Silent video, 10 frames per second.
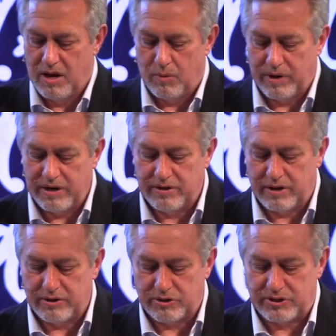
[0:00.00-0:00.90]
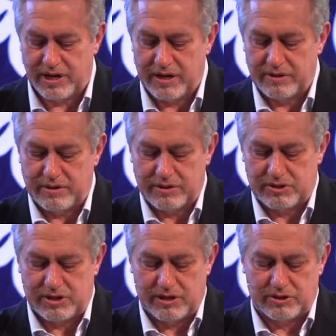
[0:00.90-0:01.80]
We need to understand the
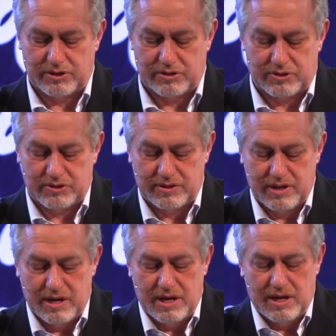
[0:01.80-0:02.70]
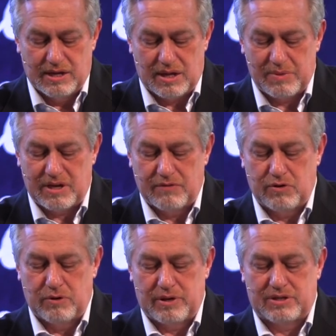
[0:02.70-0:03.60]
distinctions. Let me give
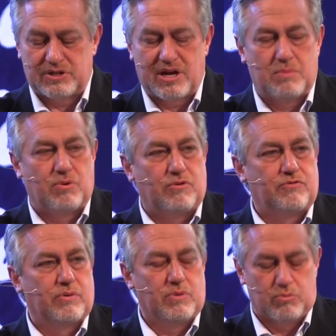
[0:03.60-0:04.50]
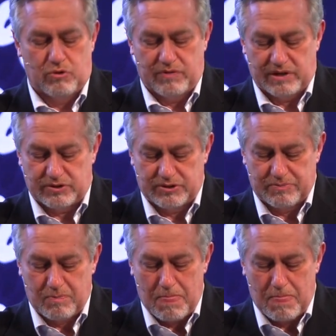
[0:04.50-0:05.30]
you an example from the movies.